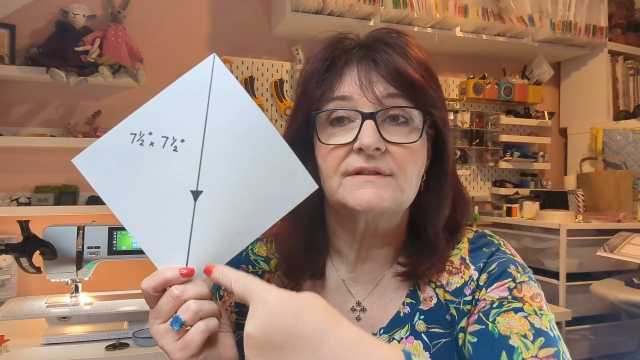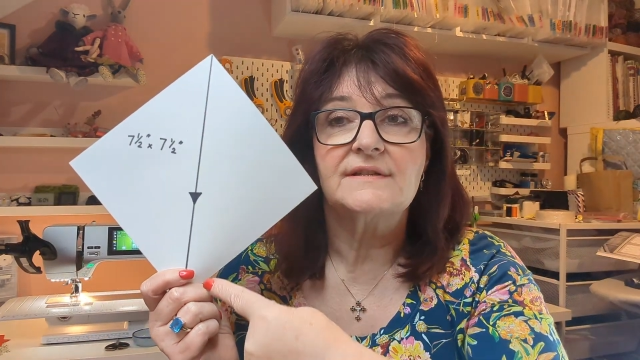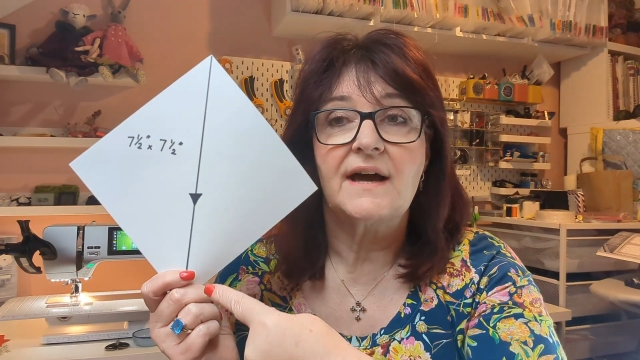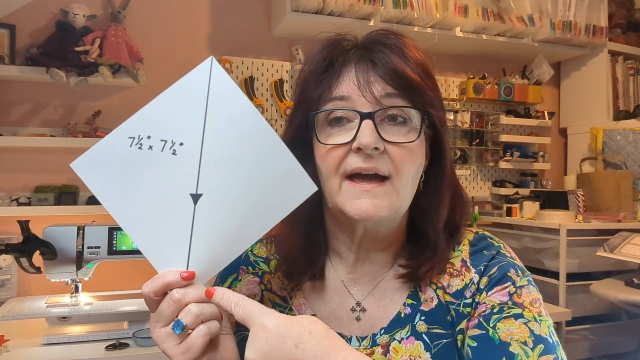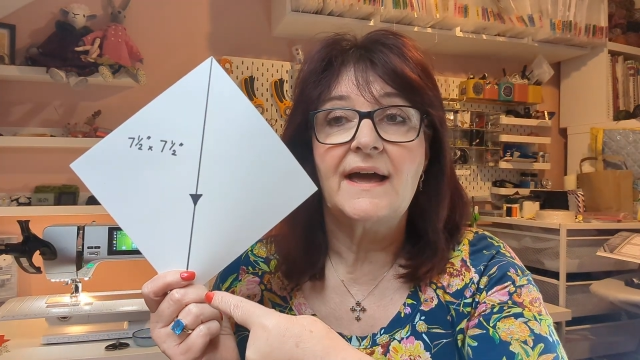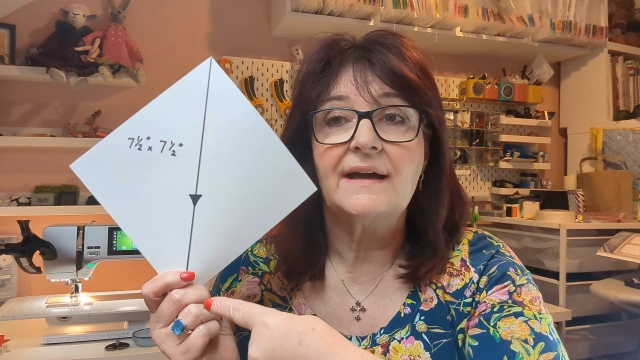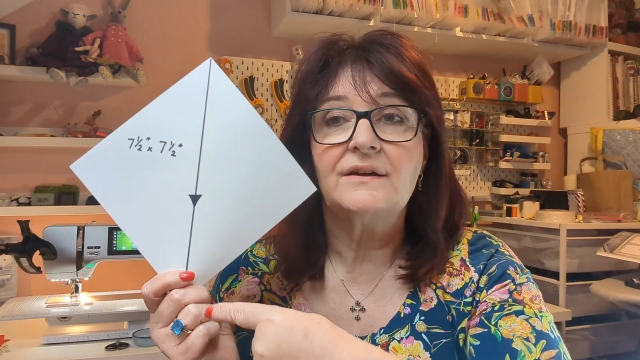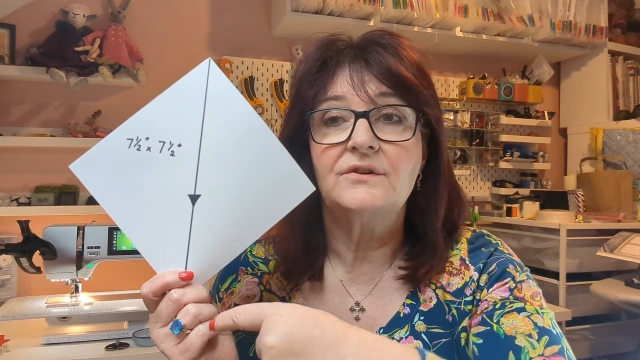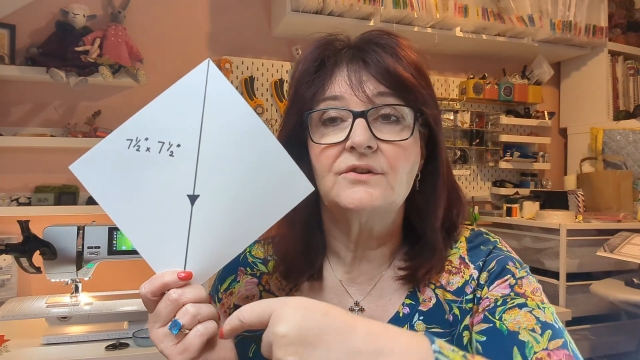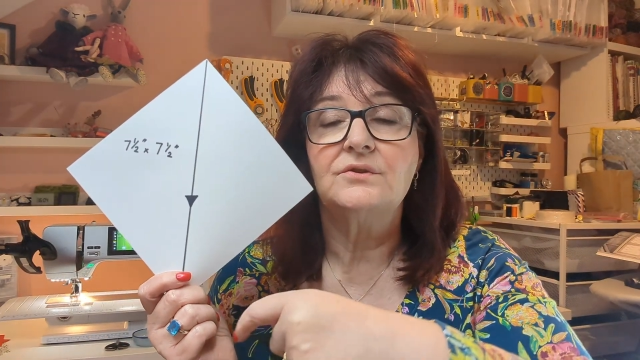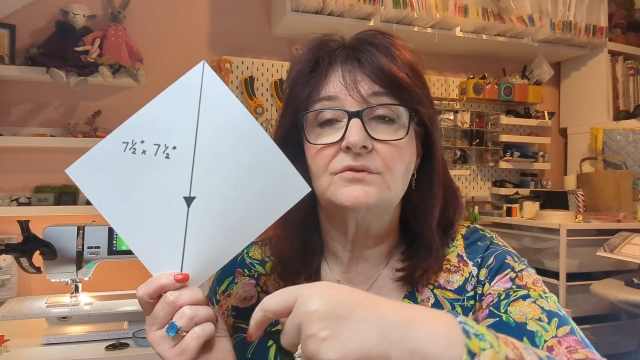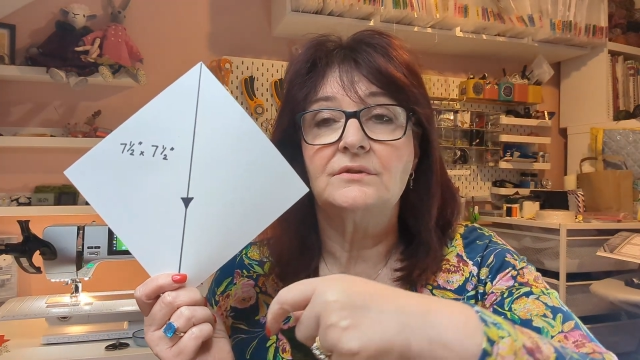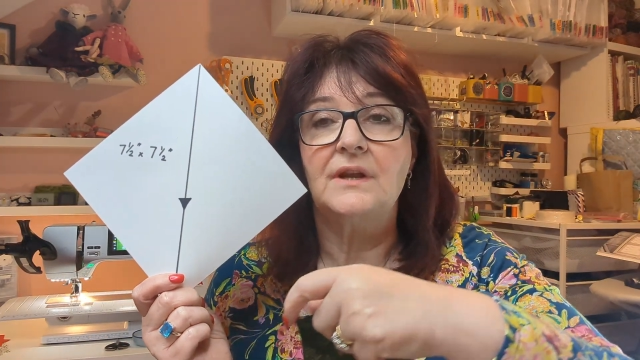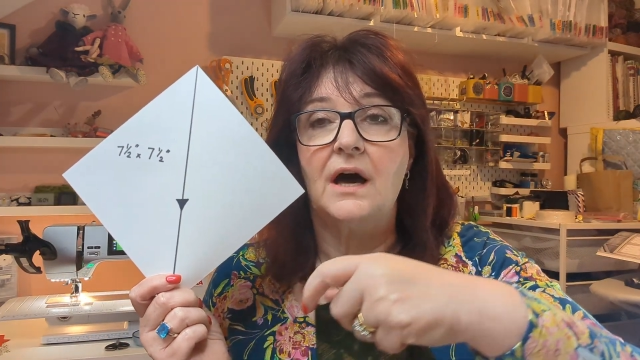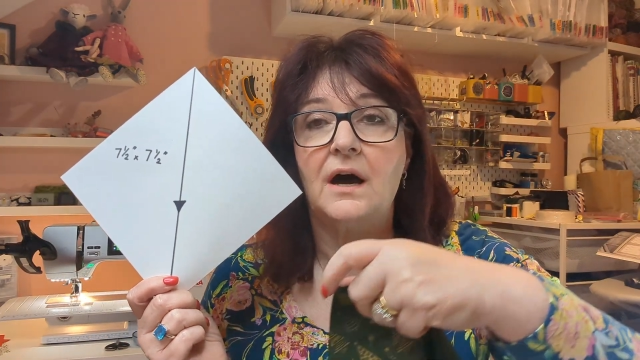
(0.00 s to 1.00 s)

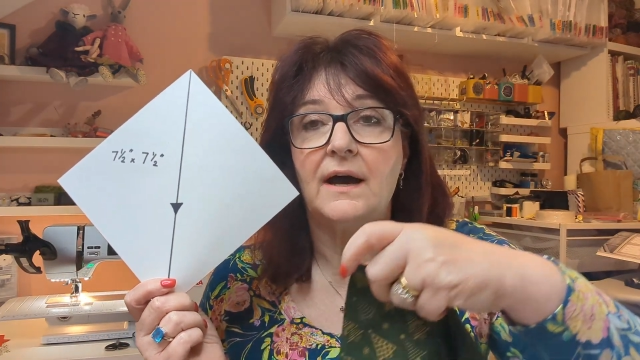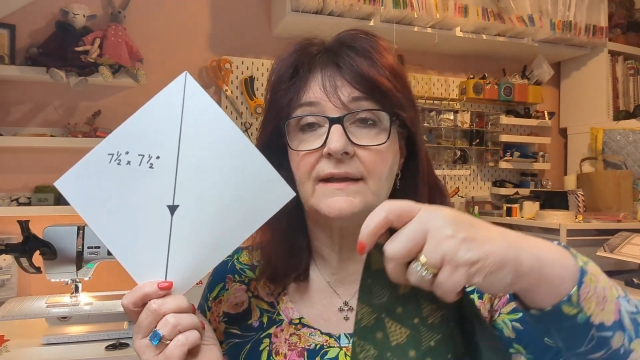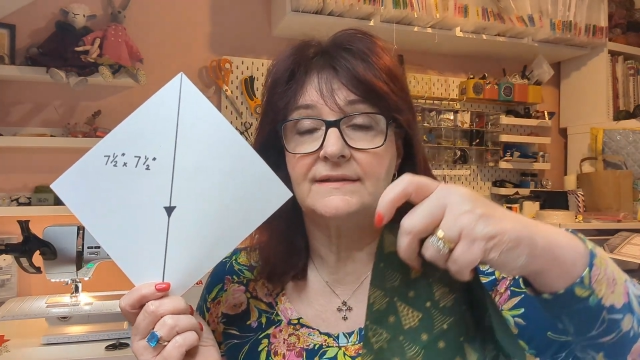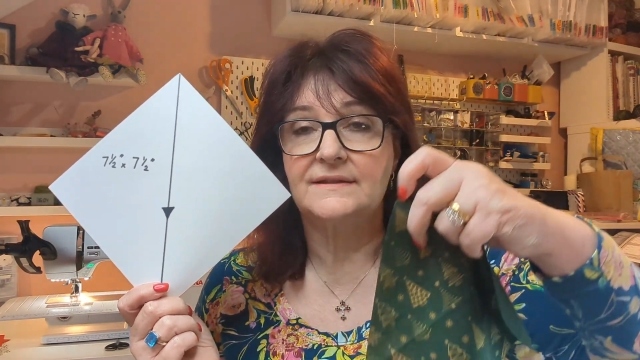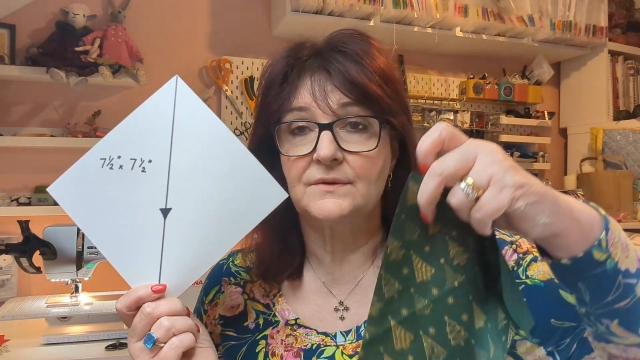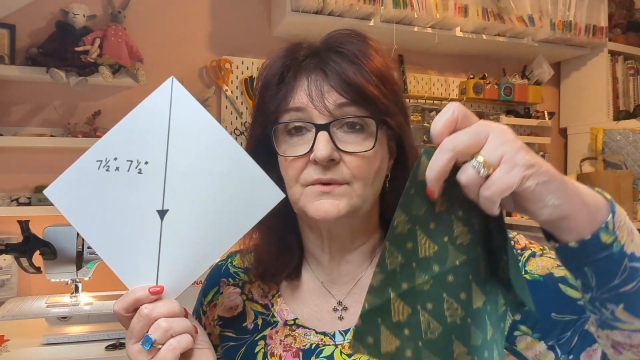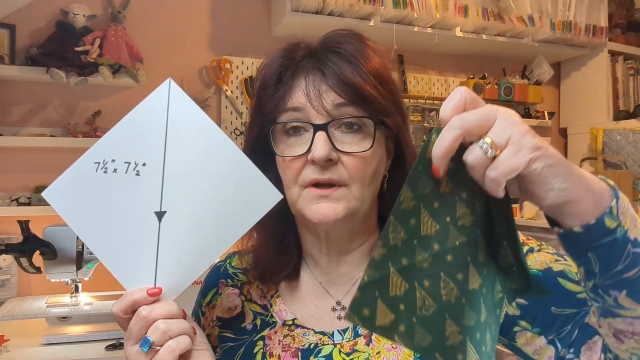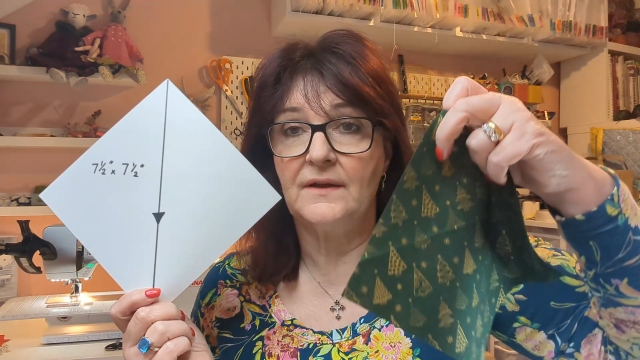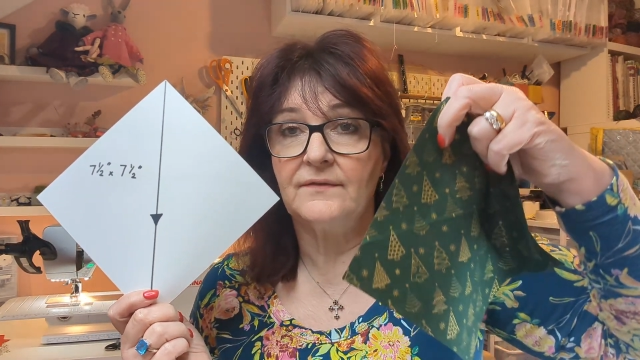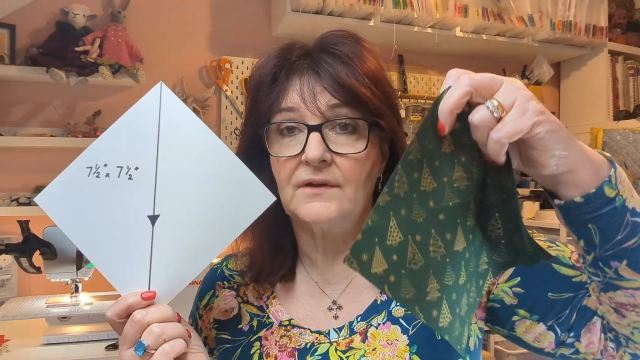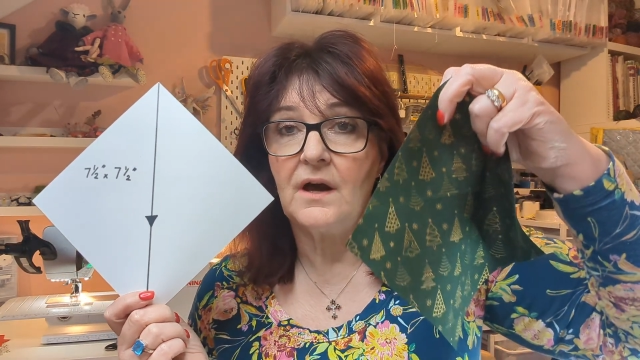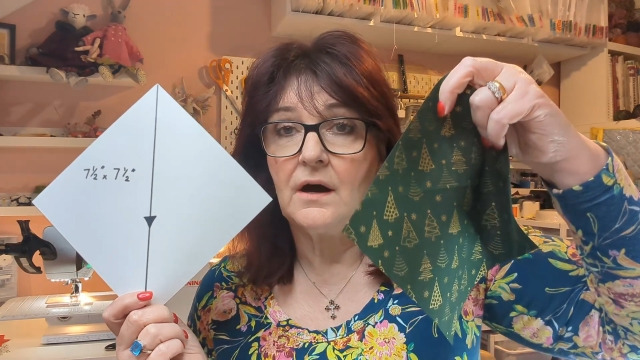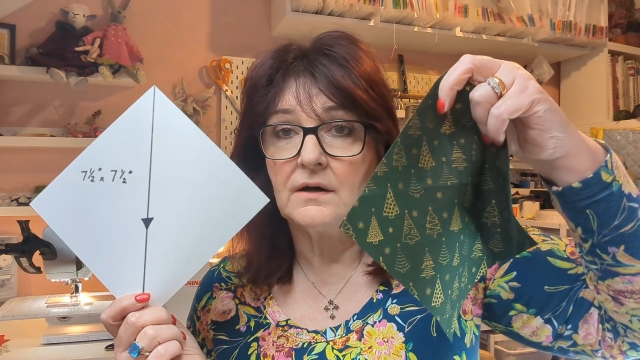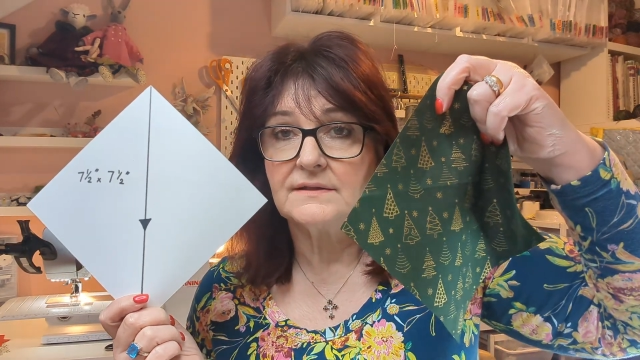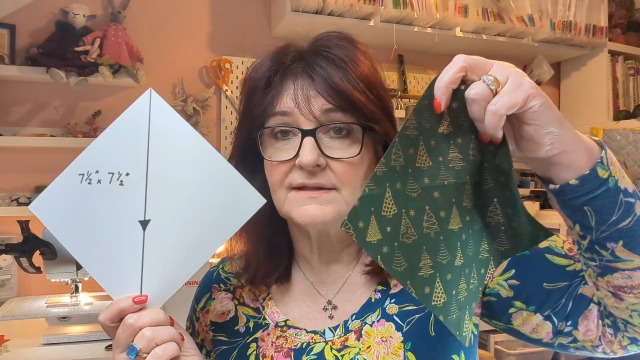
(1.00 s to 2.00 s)
diagonal line, so when I've
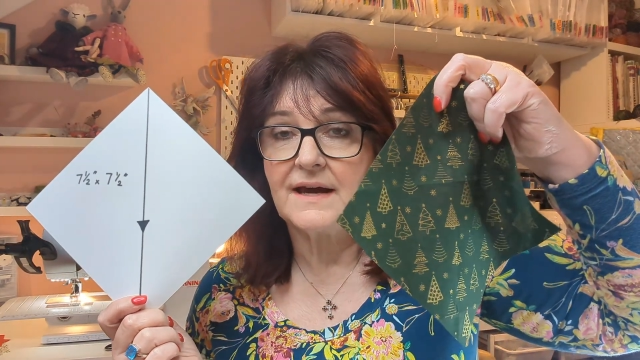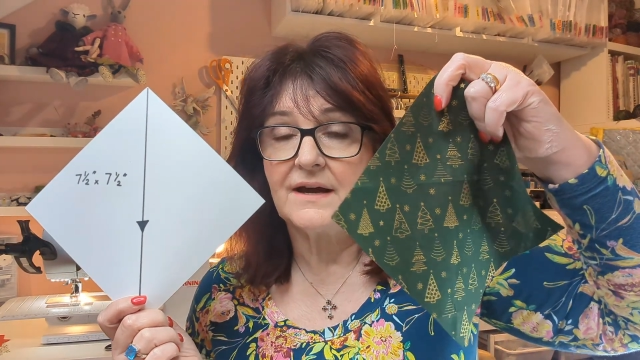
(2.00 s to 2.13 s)
cut